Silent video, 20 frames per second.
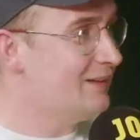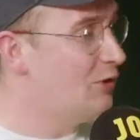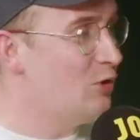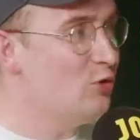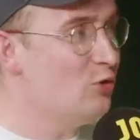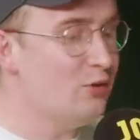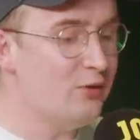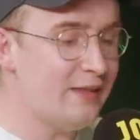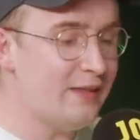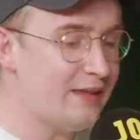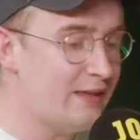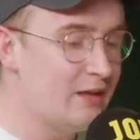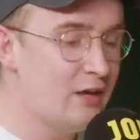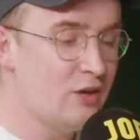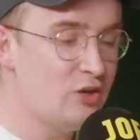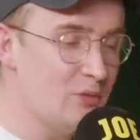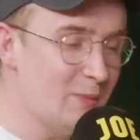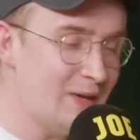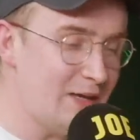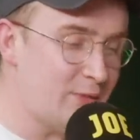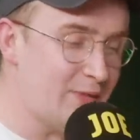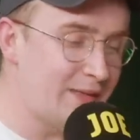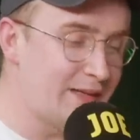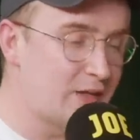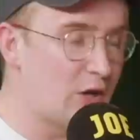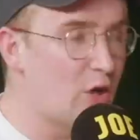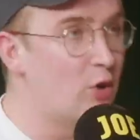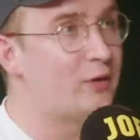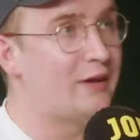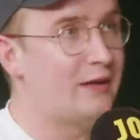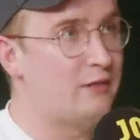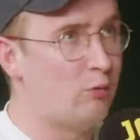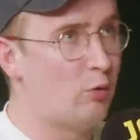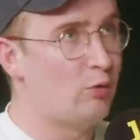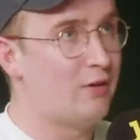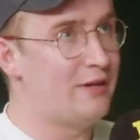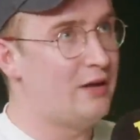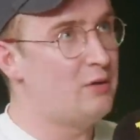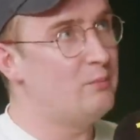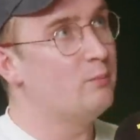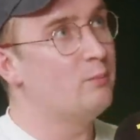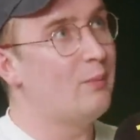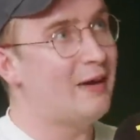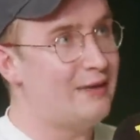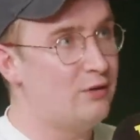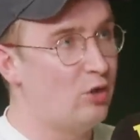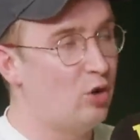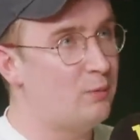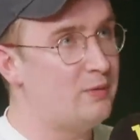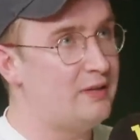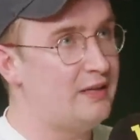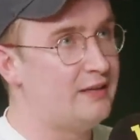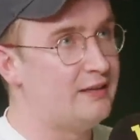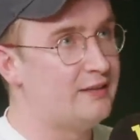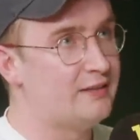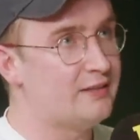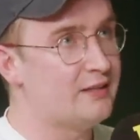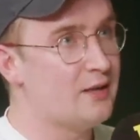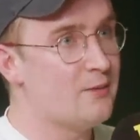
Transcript: in, who are they? You might think, okay, well, they might not be as...